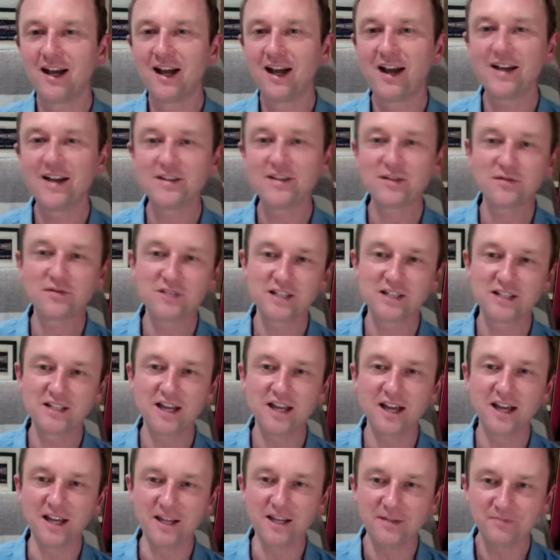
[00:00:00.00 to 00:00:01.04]
As of
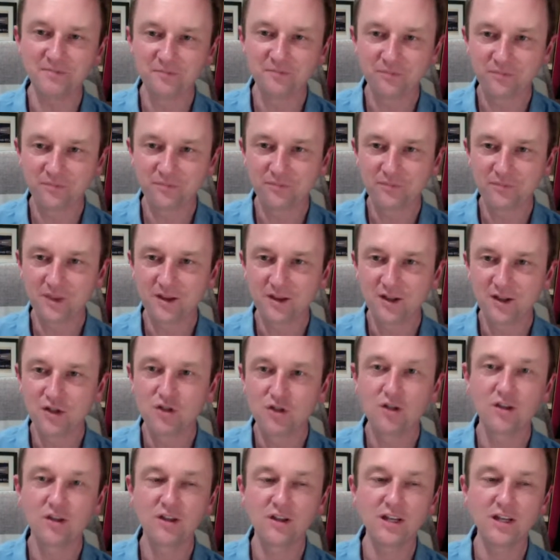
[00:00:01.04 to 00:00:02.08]
today,
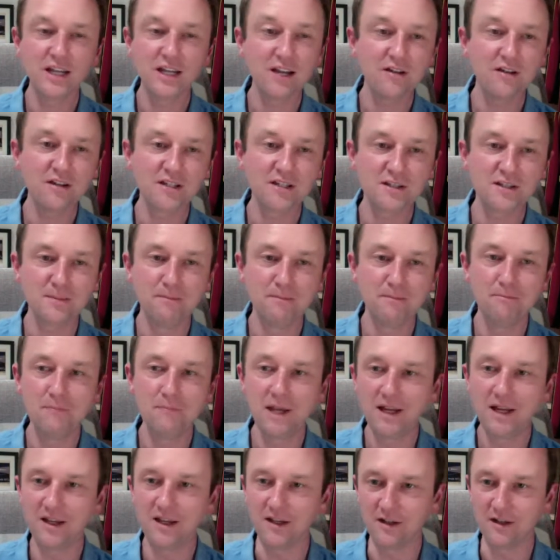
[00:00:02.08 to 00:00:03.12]
to the nearest
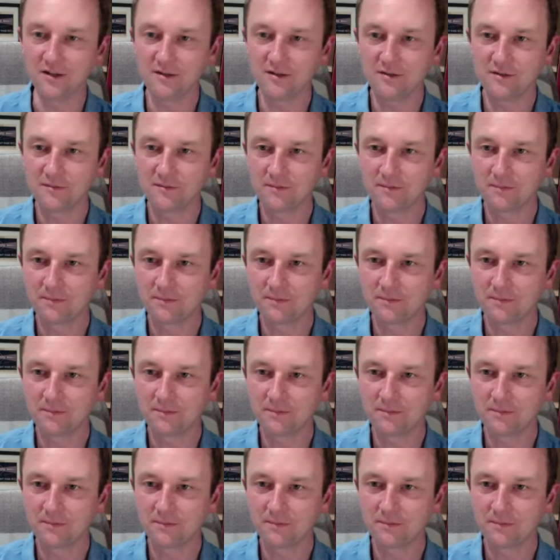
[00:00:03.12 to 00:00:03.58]
million,